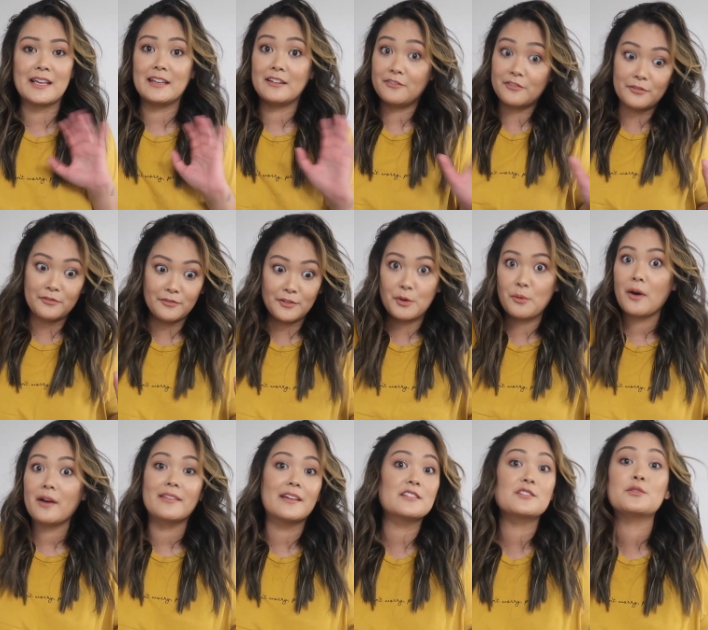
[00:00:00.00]
And if
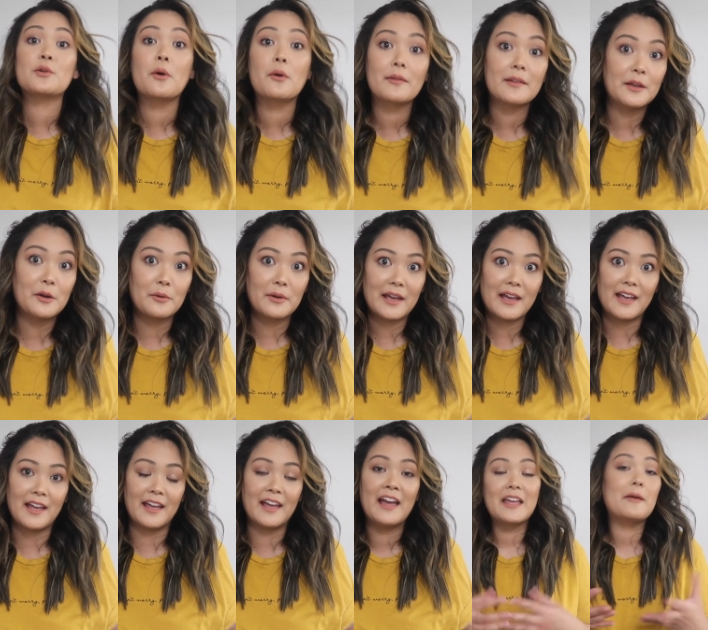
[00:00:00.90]
you are, that's totally
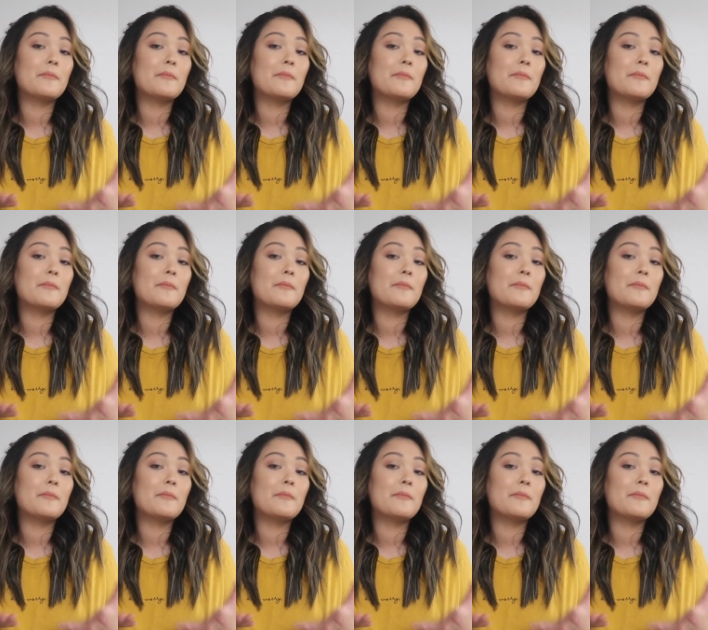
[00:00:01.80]
okay.